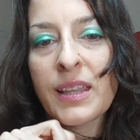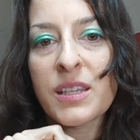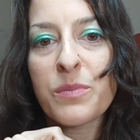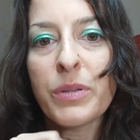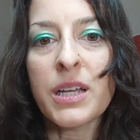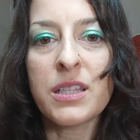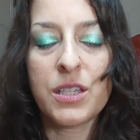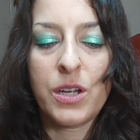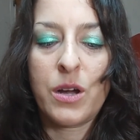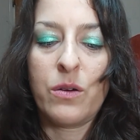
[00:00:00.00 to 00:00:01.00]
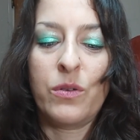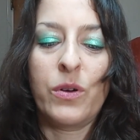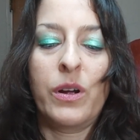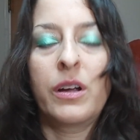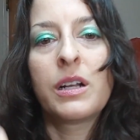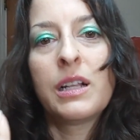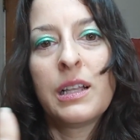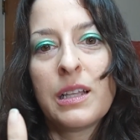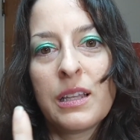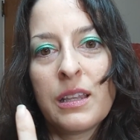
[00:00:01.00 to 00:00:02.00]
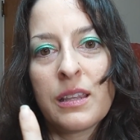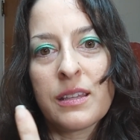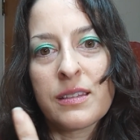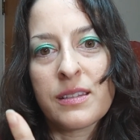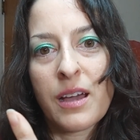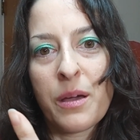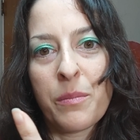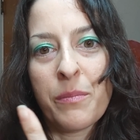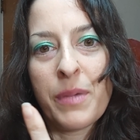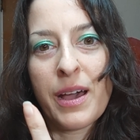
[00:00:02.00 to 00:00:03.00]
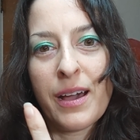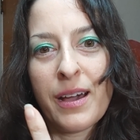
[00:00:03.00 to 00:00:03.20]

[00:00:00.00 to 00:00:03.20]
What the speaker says: this bloodstone or some